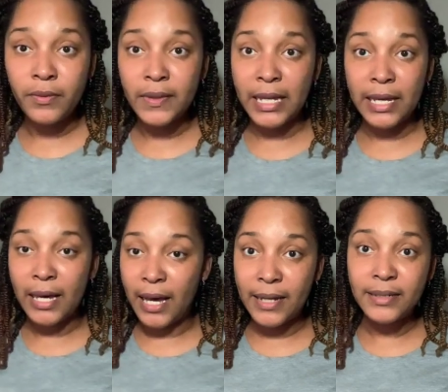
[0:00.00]
that
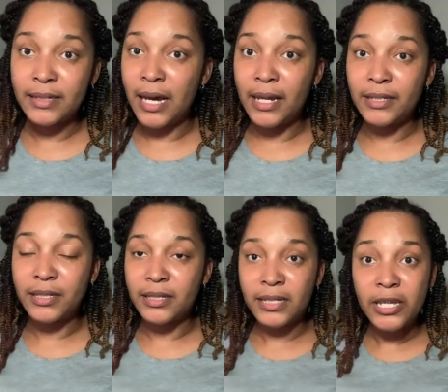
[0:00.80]
God did not
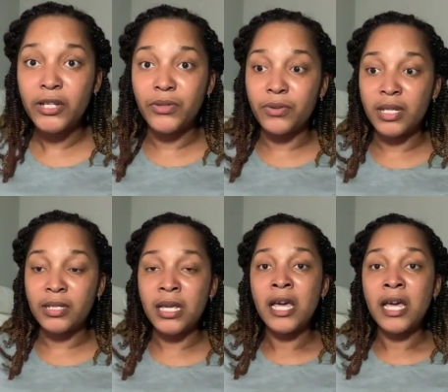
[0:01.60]
tell you this.